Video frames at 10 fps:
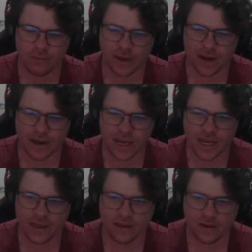
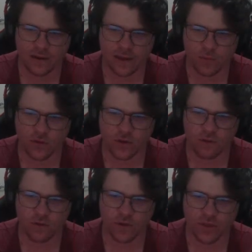McElhaney handballs it to
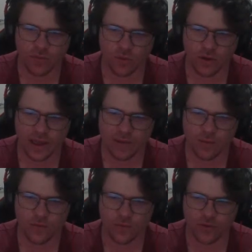Smith. A poor
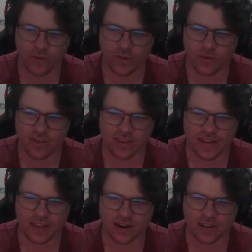handball from Smith. Misses there.
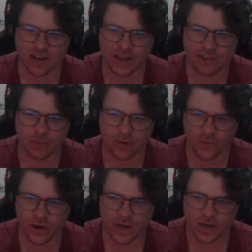That's under the legs. That'll be a
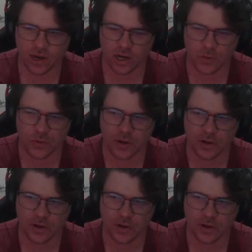free kick to Collingwood.